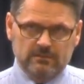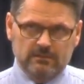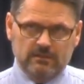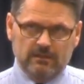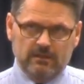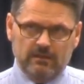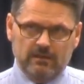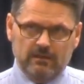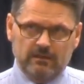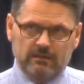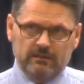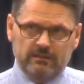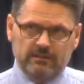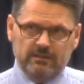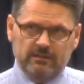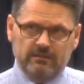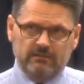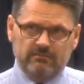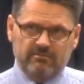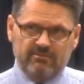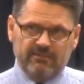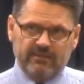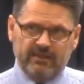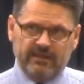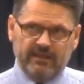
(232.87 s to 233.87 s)

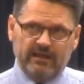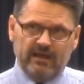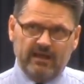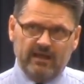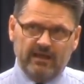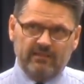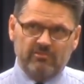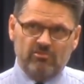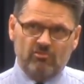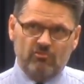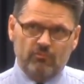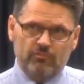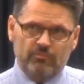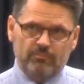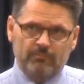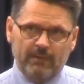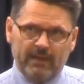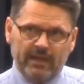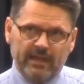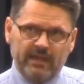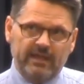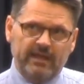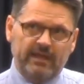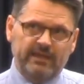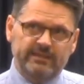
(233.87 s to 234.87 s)
It's at odds with
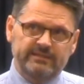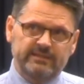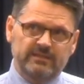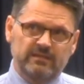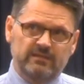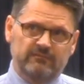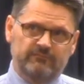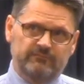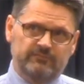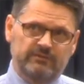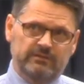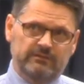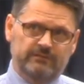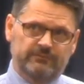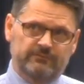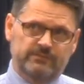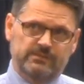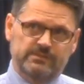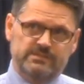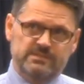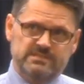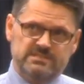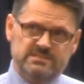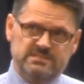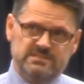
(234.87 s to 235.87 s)
my idea of
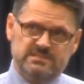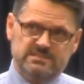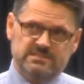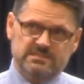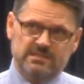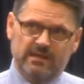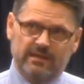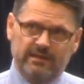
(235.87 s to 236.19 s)
deliverance.